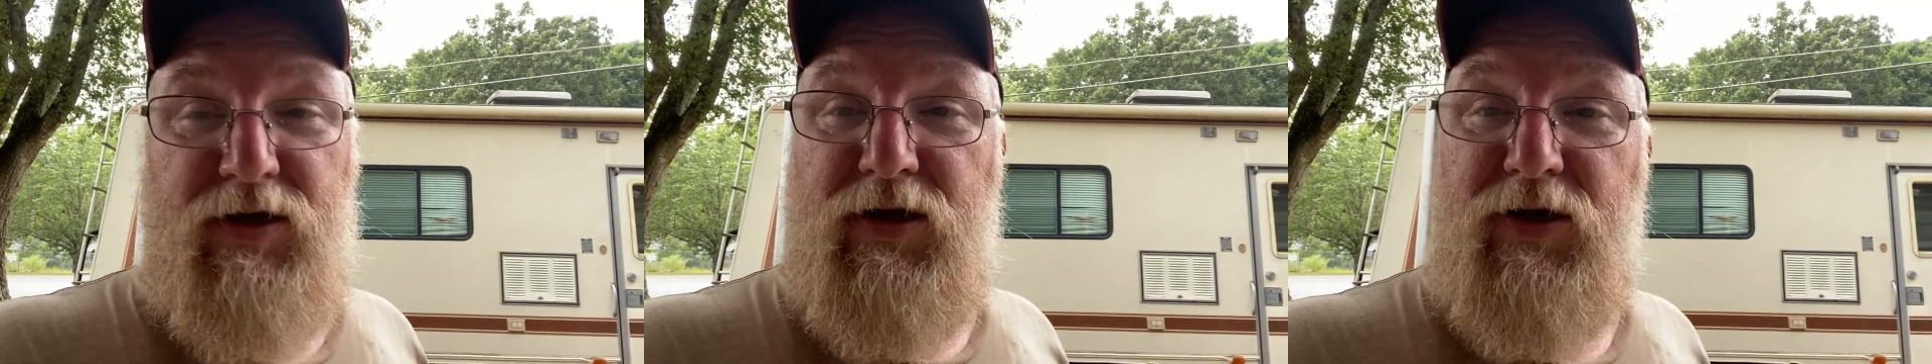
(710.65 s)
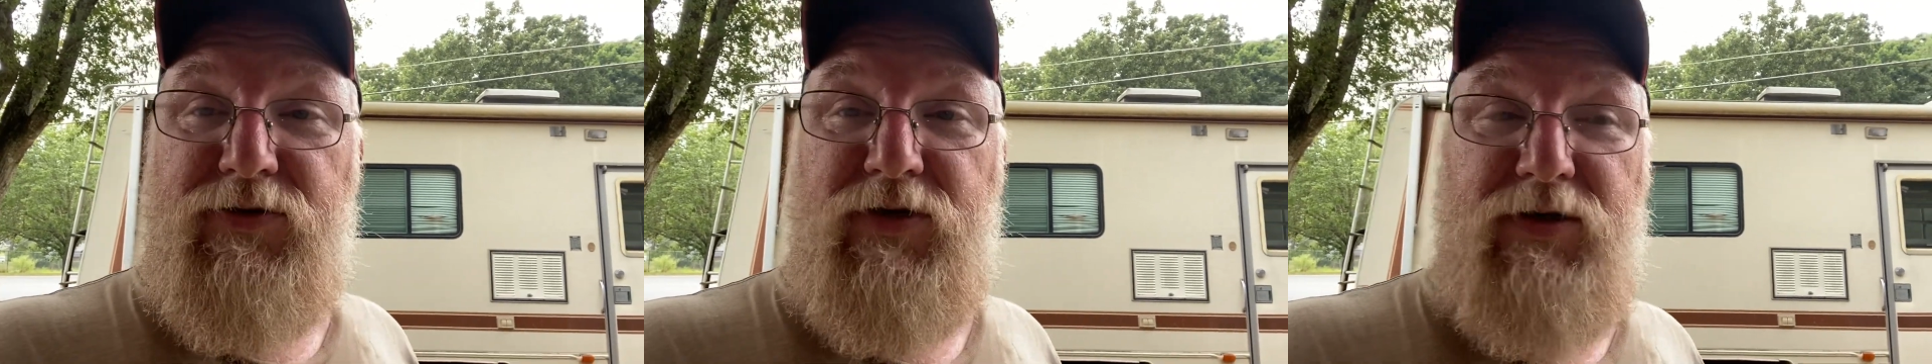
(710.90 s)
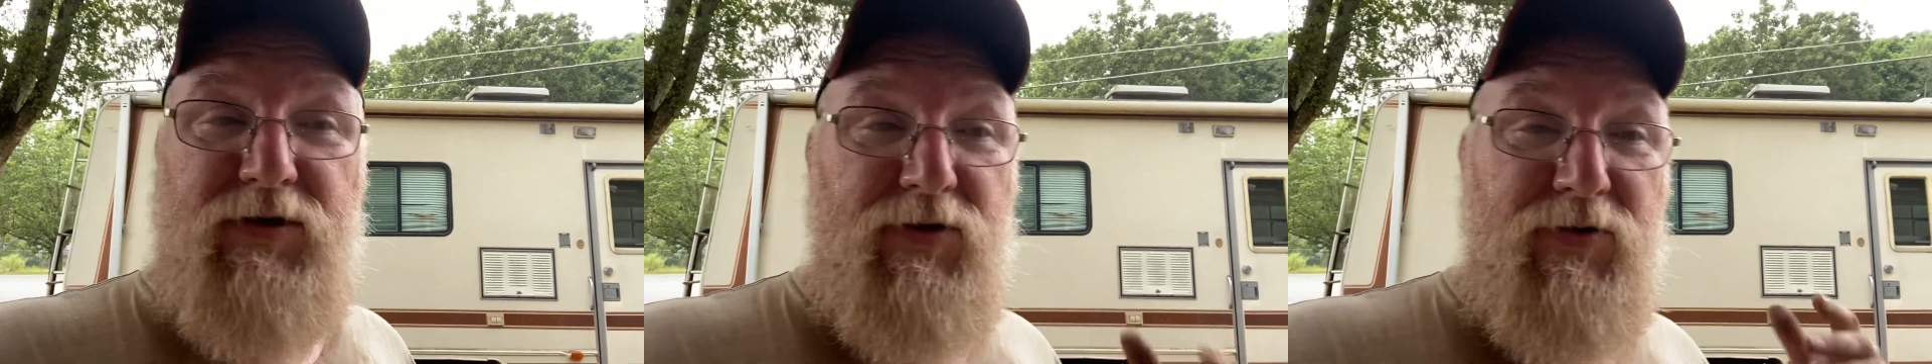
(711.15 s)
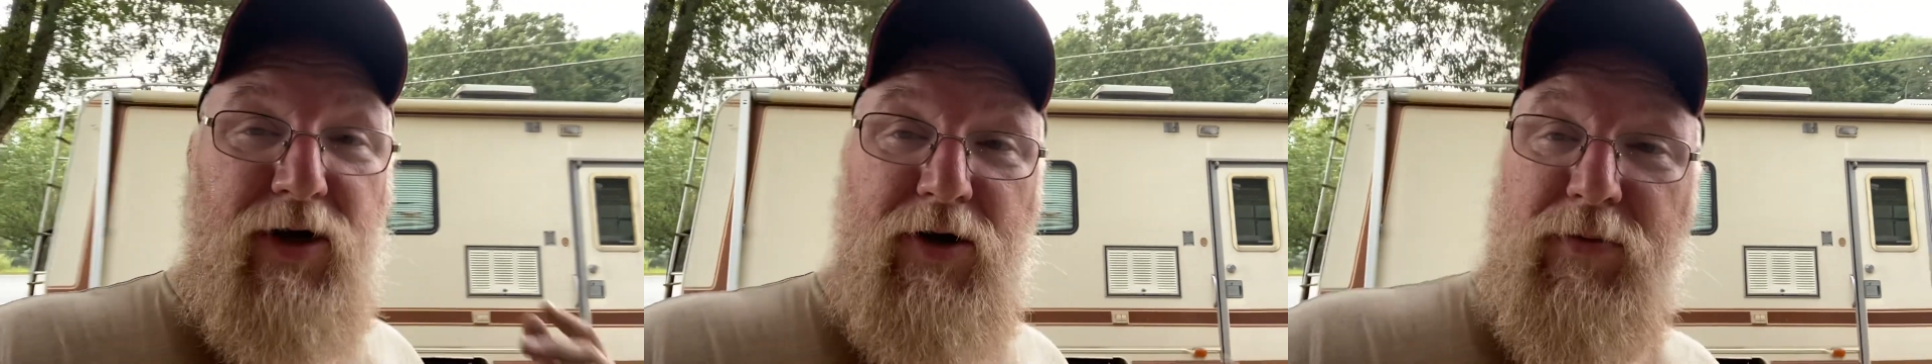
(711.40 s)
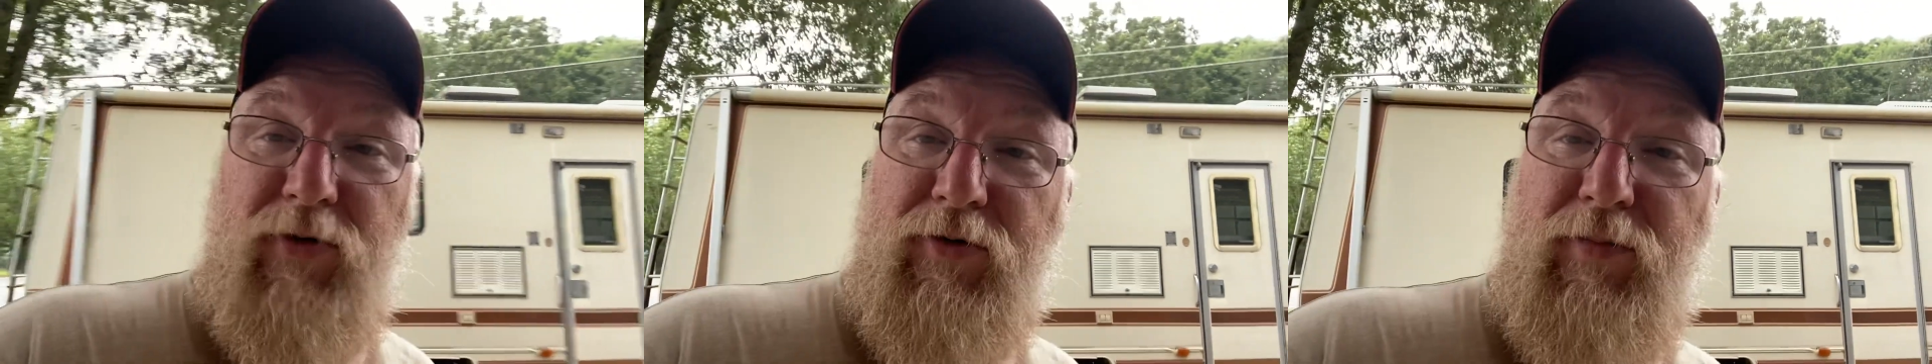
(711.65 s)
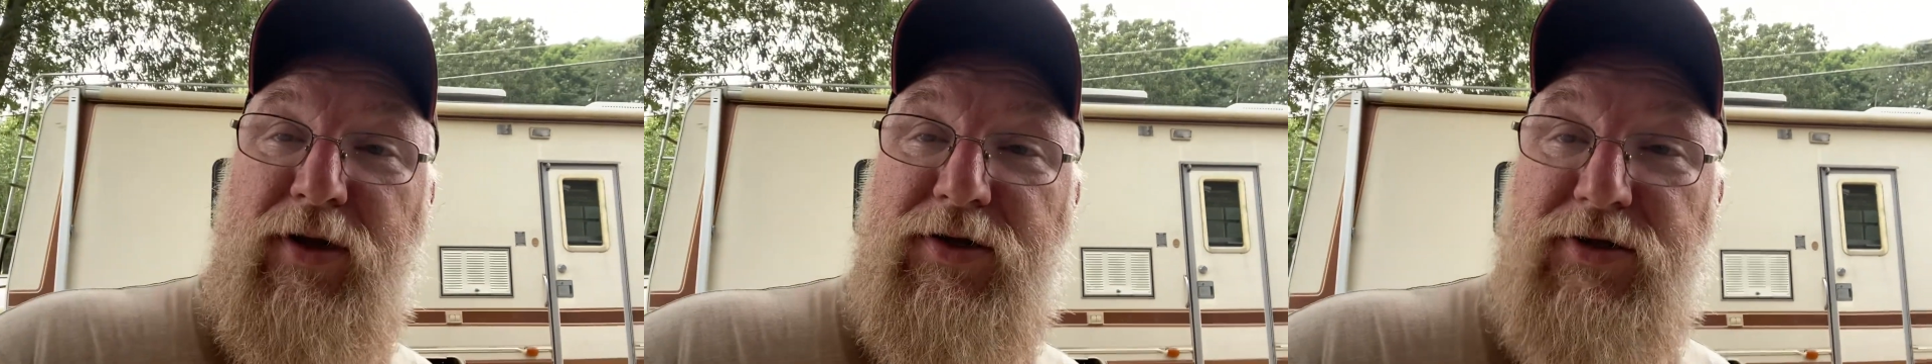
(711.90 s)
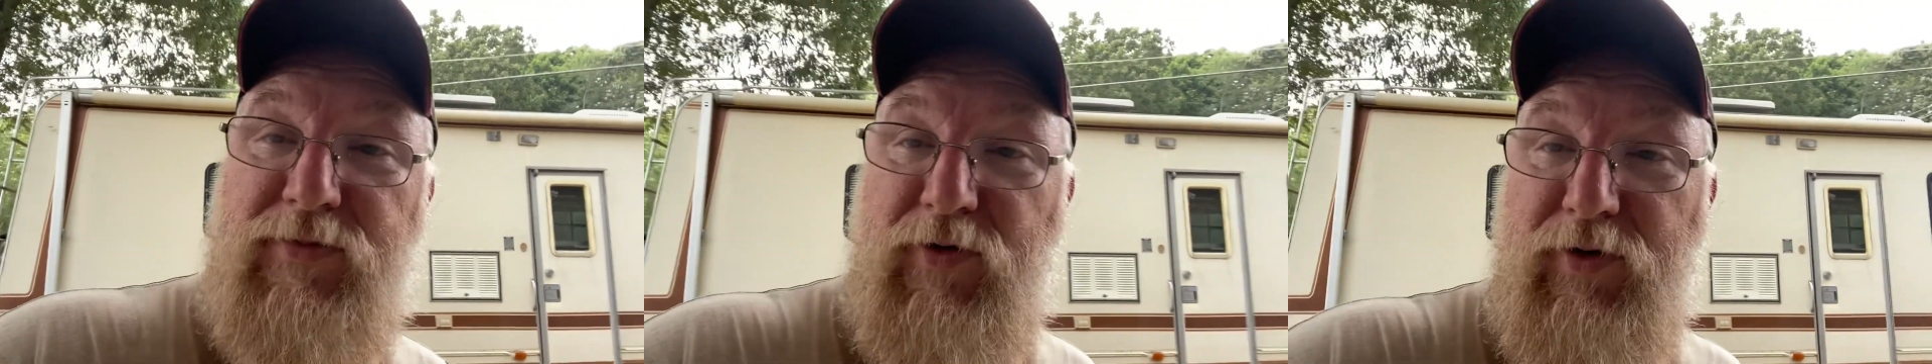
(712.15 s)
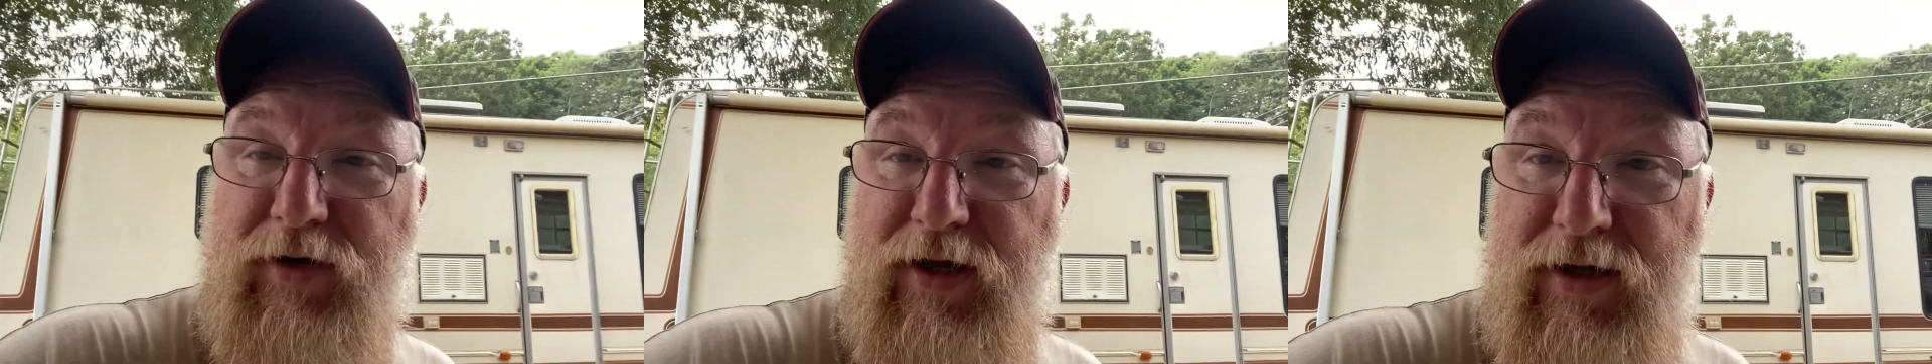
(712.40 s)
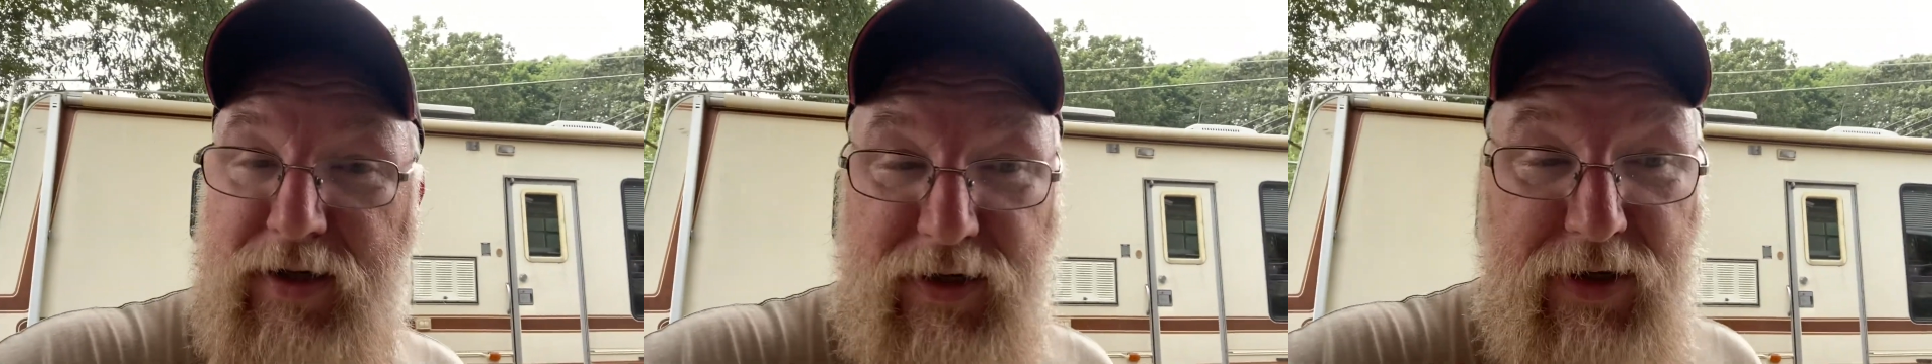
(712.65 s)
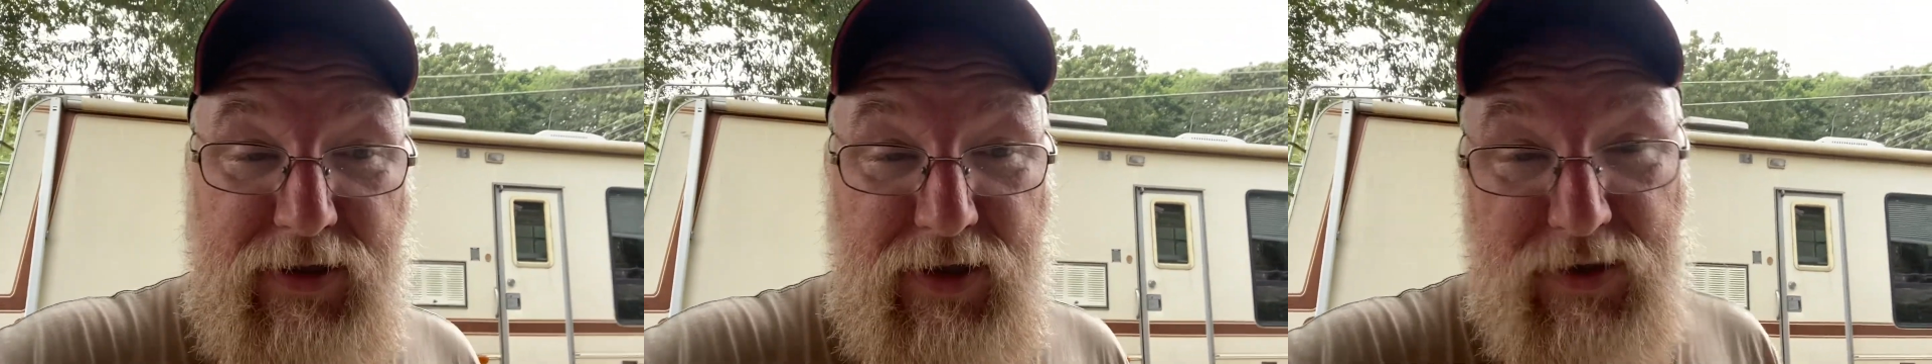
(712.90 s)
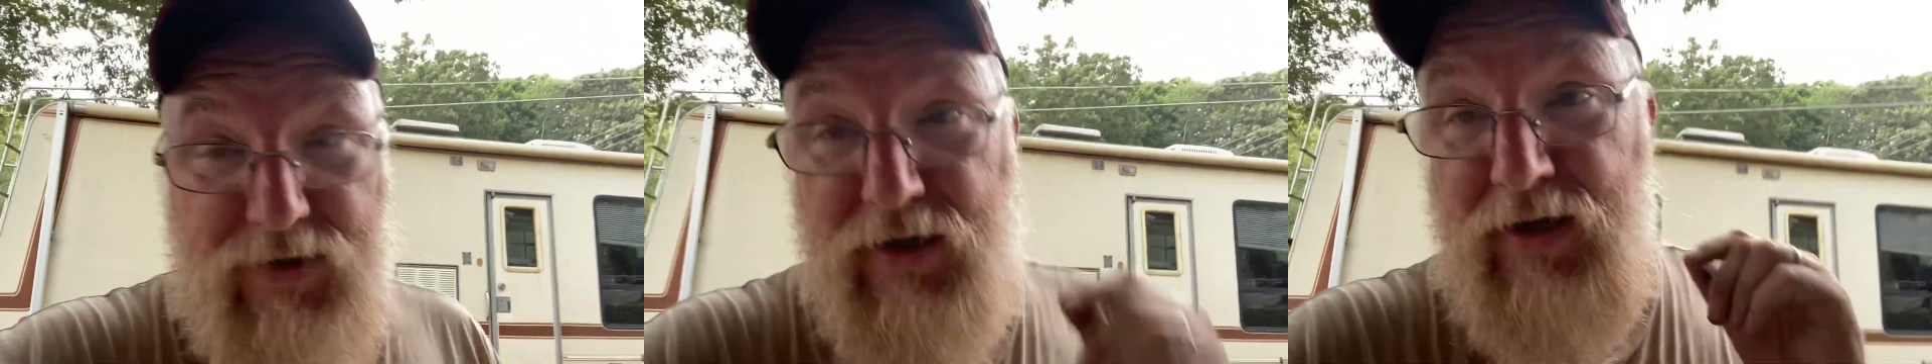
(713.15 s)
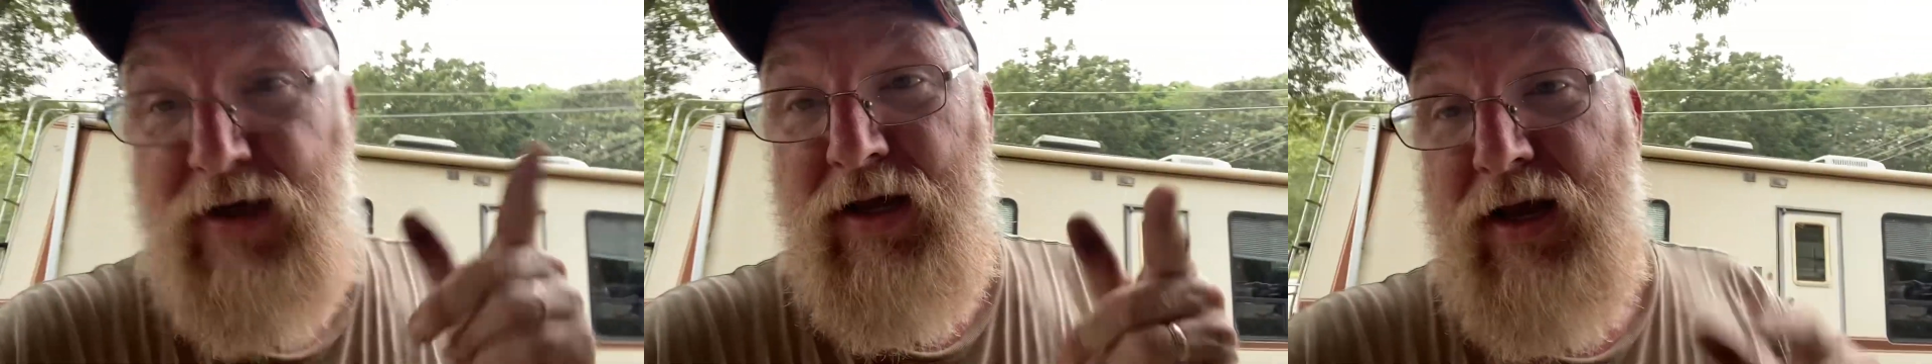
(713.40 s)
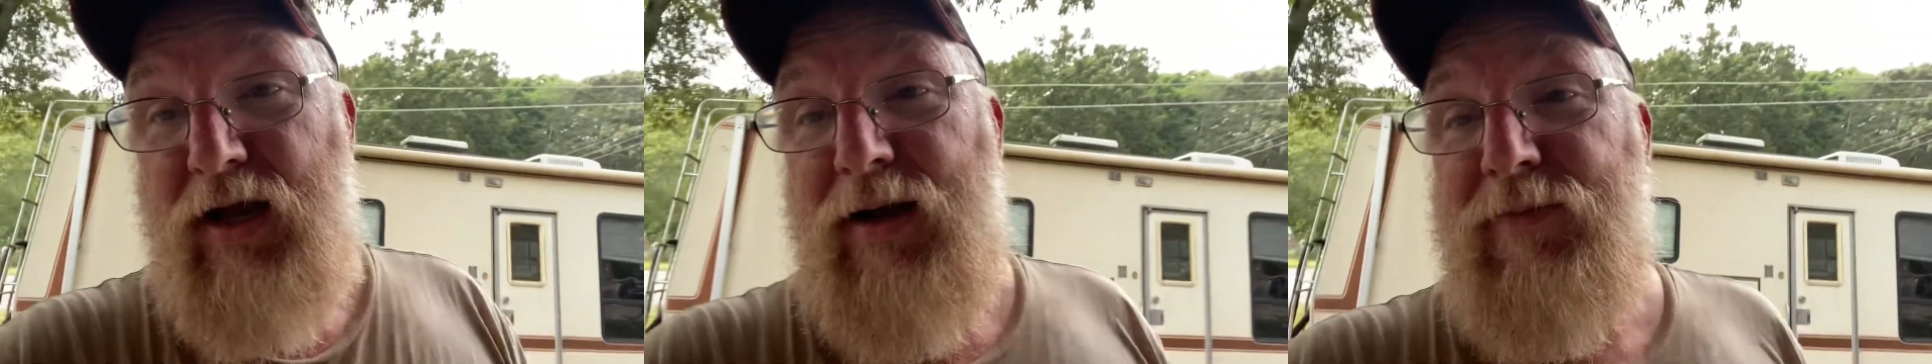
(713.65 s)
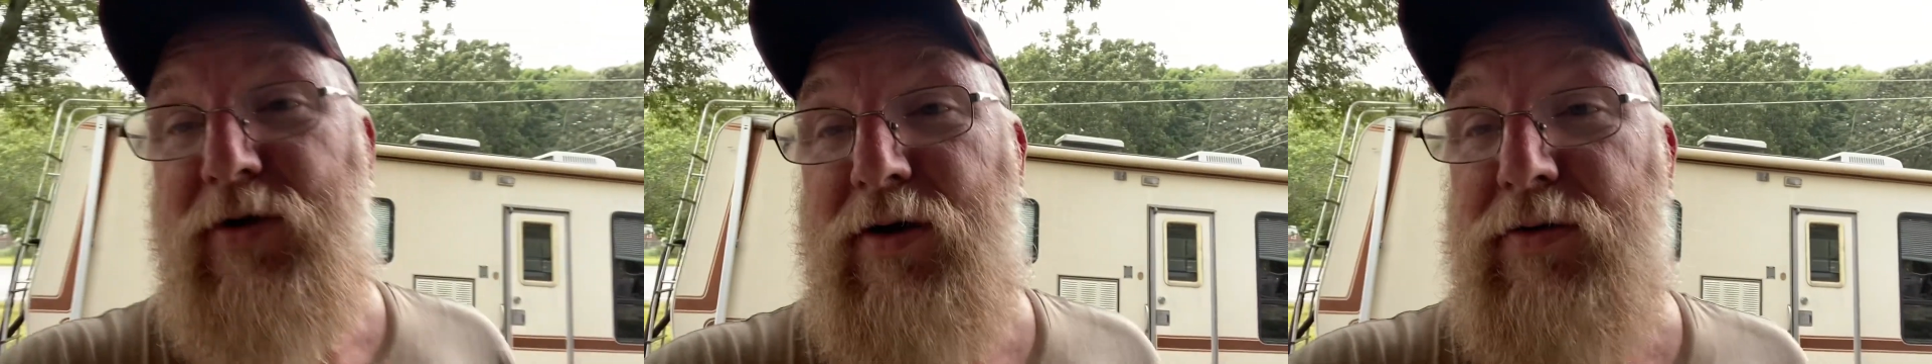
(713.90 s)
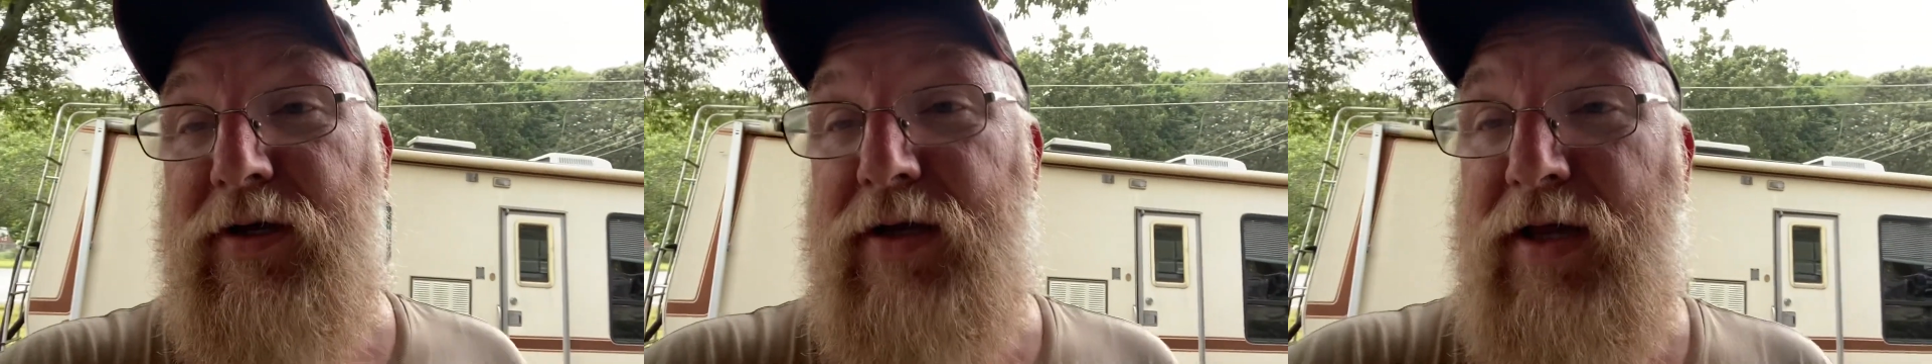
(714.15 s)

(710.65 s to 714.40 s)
Y'all stay tuned. I hope the Lord blesses you more today than he did yesterday. I'm gonna go get an